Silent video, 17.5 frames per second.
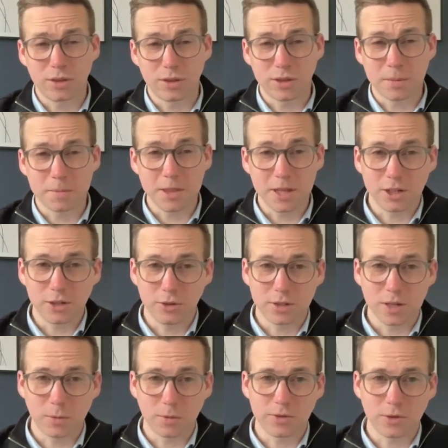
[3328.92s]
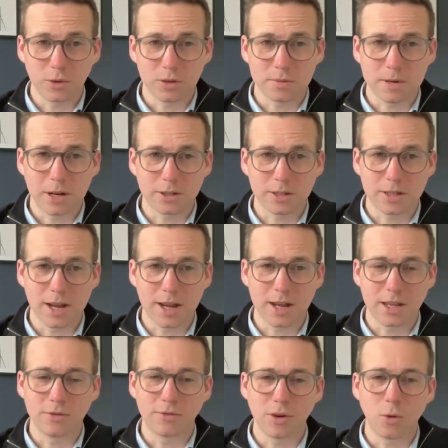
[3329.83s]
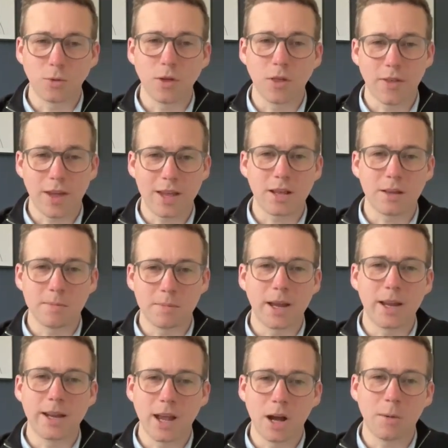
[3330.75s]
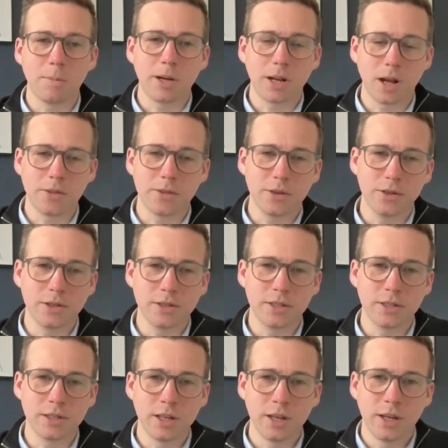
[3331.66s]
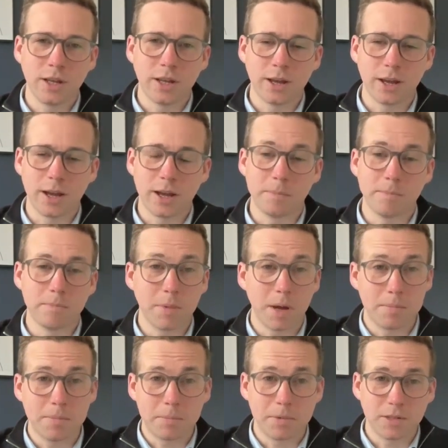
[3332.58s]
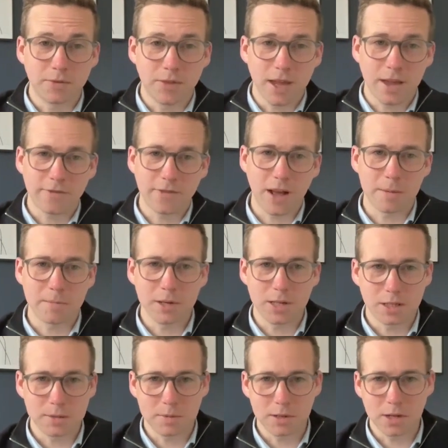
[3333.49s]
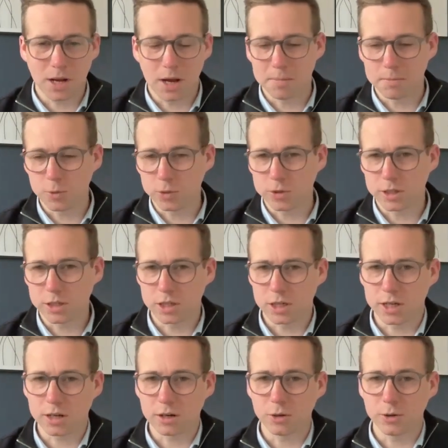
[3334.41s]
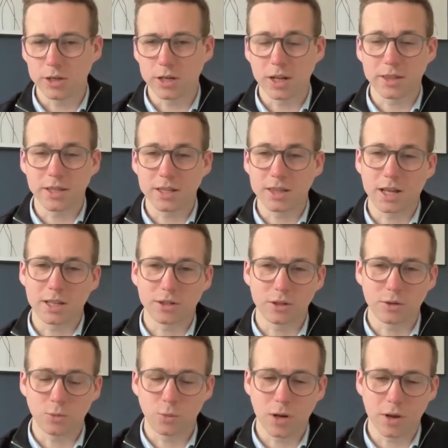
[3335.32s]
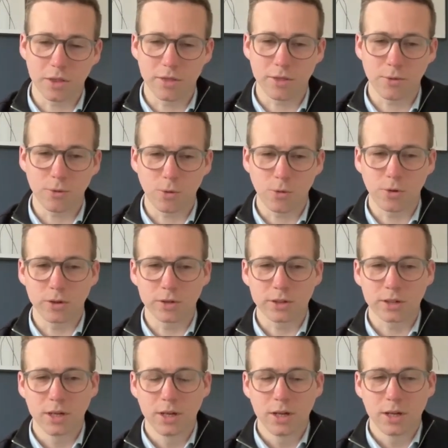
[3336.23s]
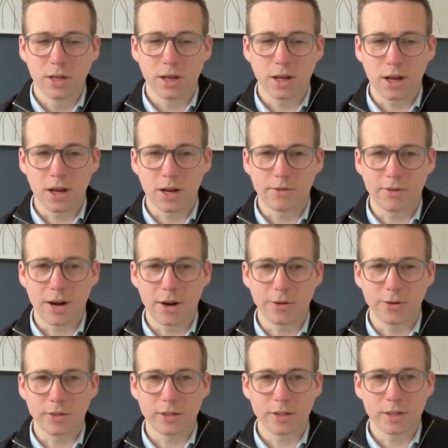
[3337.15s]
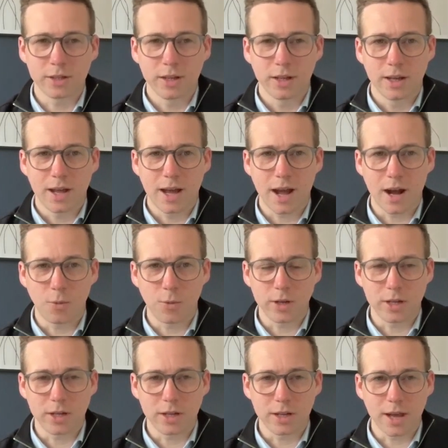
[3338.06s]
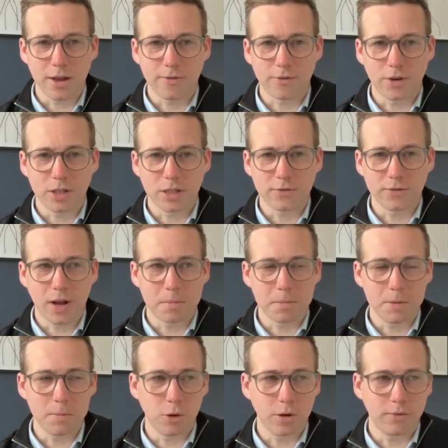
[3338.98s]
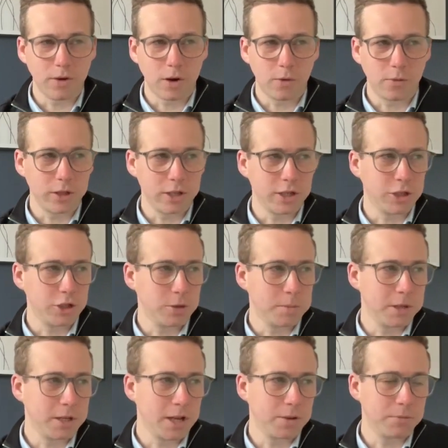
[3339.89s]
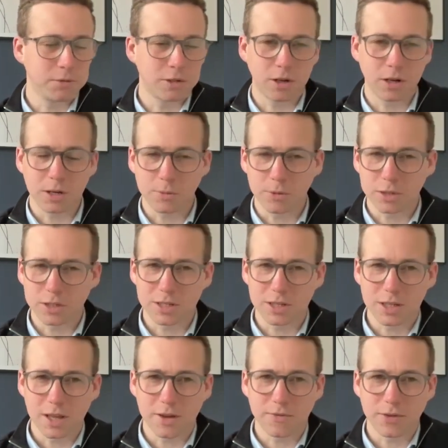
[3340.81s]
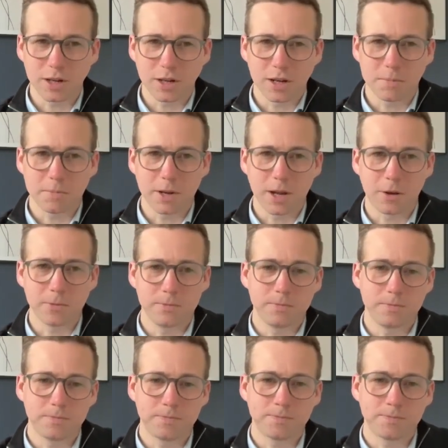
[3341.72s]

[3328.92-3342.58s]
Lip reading: some of the issues that we've talked about today and the role that they can play in helping others and members of their family to become more digitally included. I think that's just one thought around how we can get friends and family more involved with the issue. But yeah, certainly want to see that figure come down.